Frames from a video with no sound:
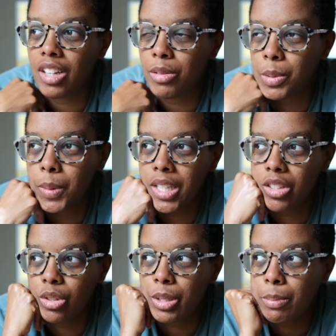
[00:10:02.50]
and I was being a
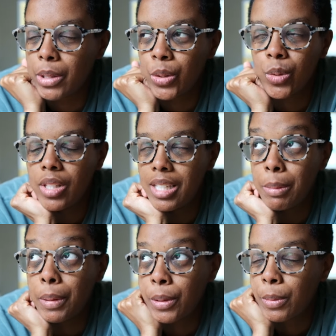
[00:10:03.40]
cheapo
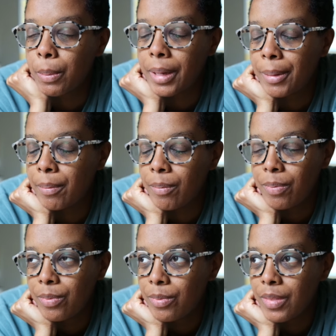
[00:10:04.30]
Depot, but
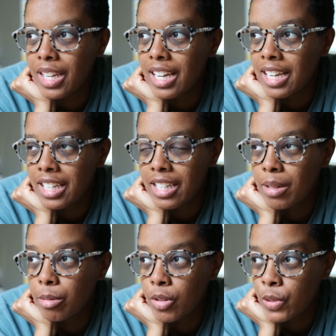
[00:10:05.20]
I ended
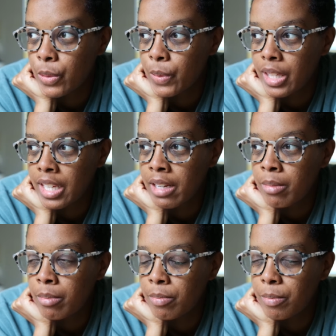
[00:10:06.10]
up going with
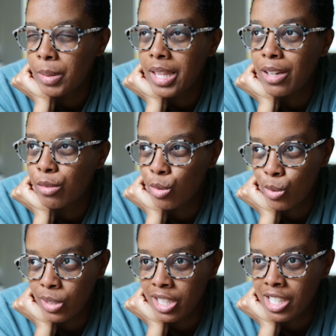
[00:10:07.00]
them. But then of
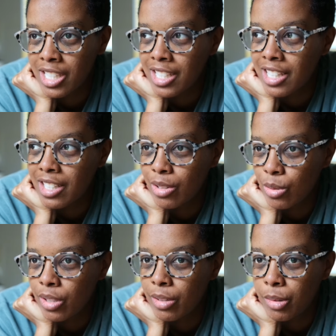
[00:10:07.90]
course the
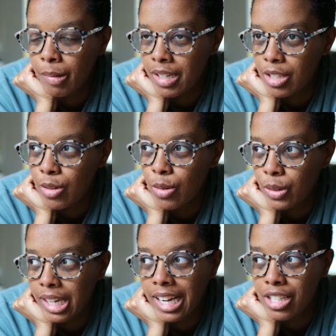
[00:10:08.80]
store that we went to
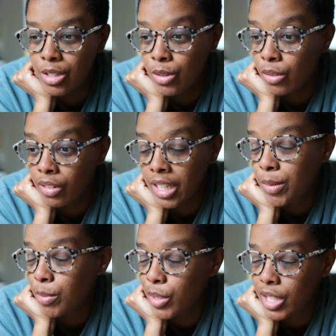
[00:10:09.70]
only had two of
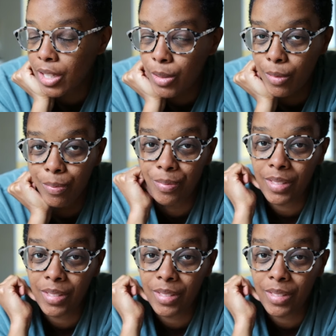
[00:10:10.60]
them, so